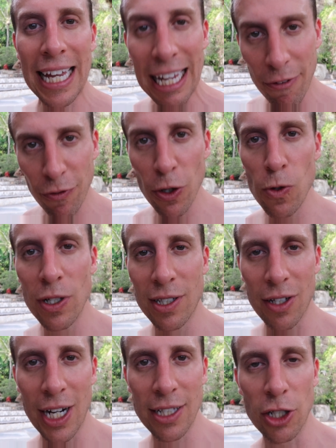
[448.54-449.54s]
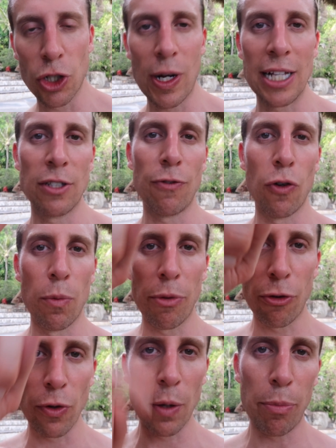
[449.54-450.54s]
if you decide to transform
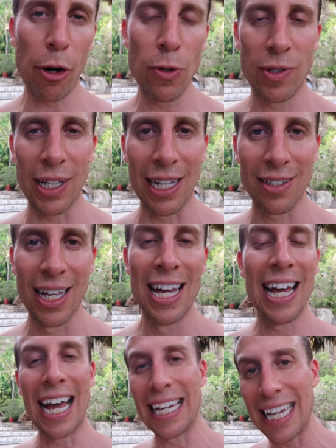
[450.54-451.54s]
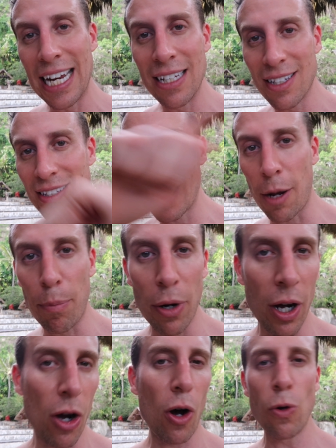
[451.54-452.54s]
through the process. Again, as I said, I
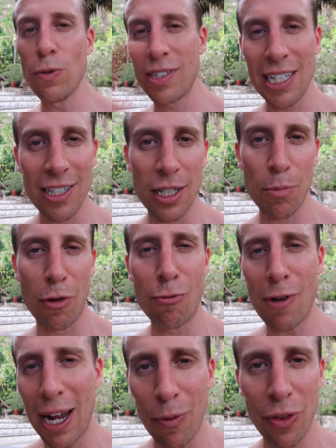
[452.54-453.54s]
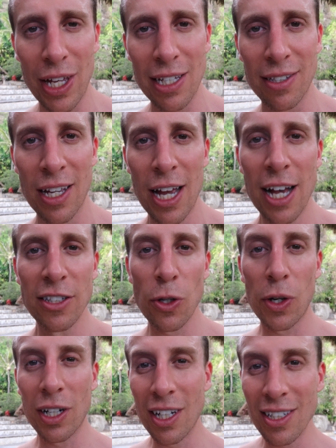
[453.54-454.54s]
put a whole system around this so
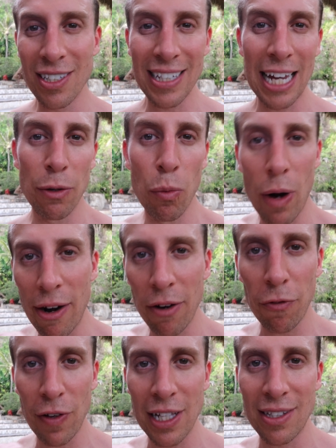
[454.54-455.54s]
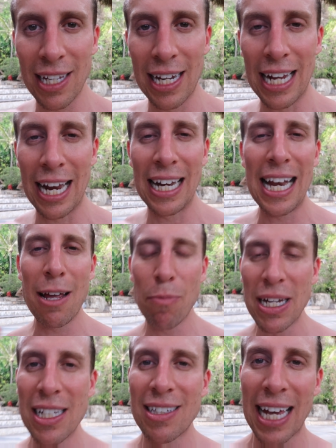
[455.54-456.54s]
you can understand where it fits in. And let
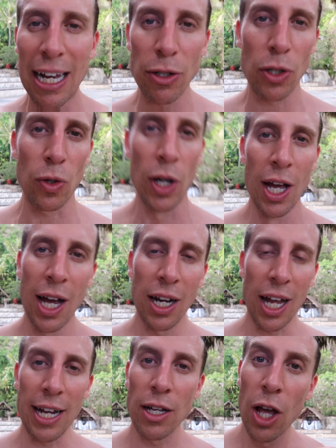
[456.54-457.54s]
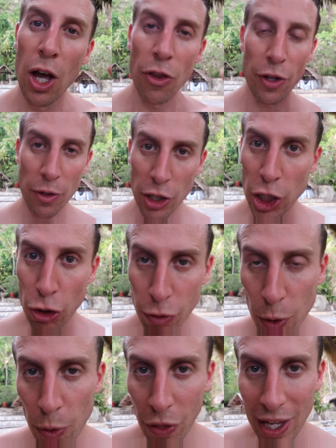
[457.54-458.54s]
me tell you, like, the
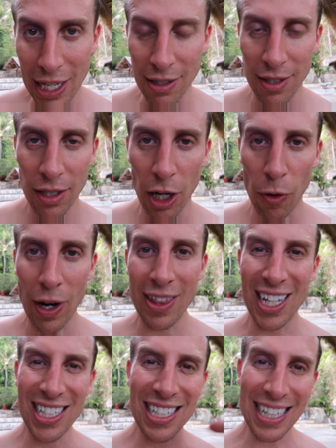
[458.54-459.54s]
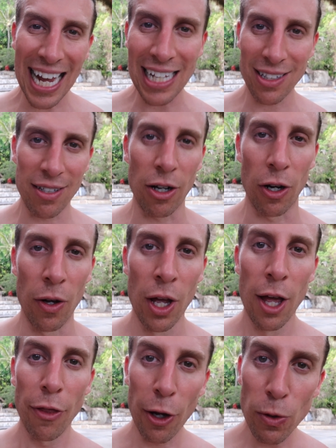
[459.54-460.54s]
truth is, all right, the stats are,
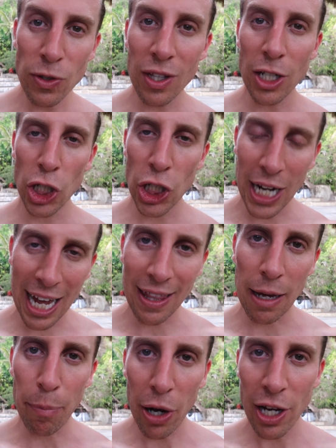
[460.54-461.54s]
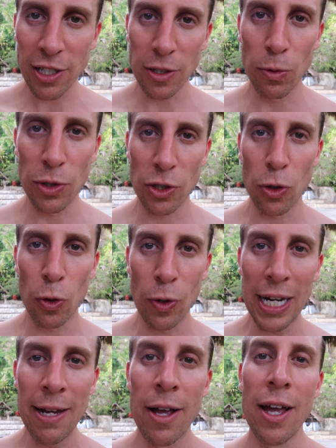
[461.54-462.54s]
those that share their personal
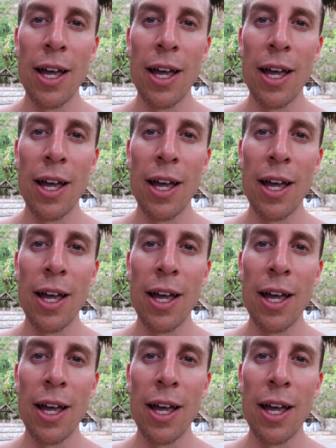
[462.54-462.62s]
story,